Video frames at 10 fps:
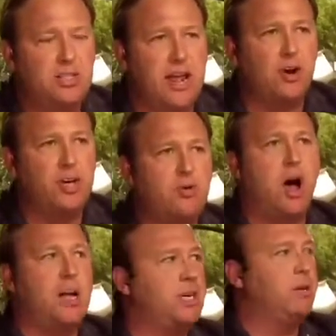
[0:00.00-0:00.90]
saying, are you
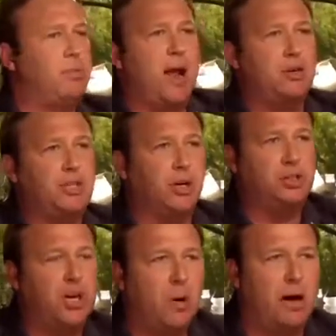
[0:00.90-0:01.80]
causing the brown
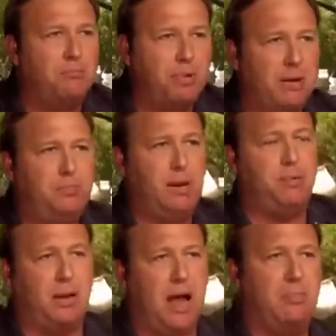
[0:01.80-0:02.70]
shirts to go out and beat
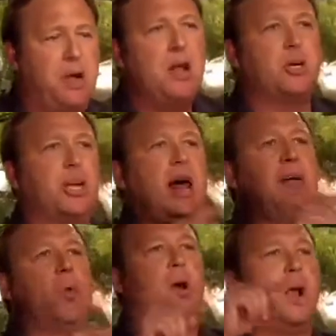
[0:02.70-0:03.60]
people up? There's a
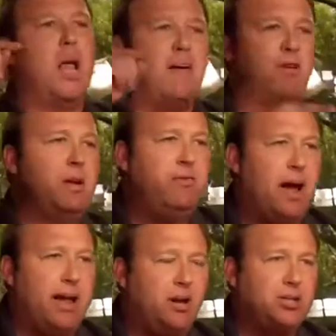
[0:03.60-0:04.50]
lot more government
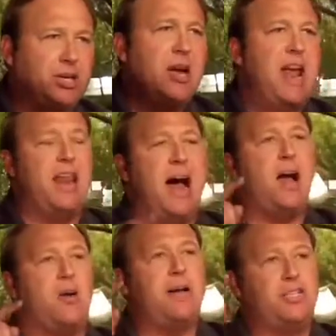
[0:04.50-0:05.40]
violence and
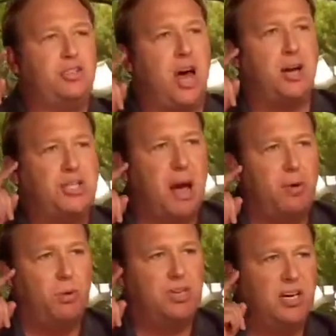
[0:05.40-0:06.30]
IRS thugs
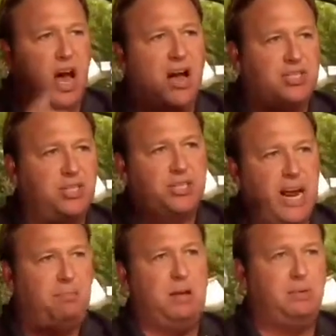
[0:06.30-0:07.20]
coming with guns to
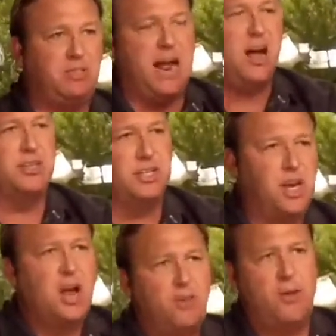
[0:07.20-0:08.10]
take people's
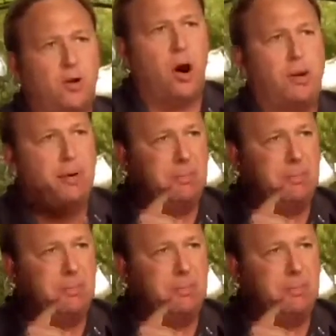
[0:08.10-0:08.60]
houses than there are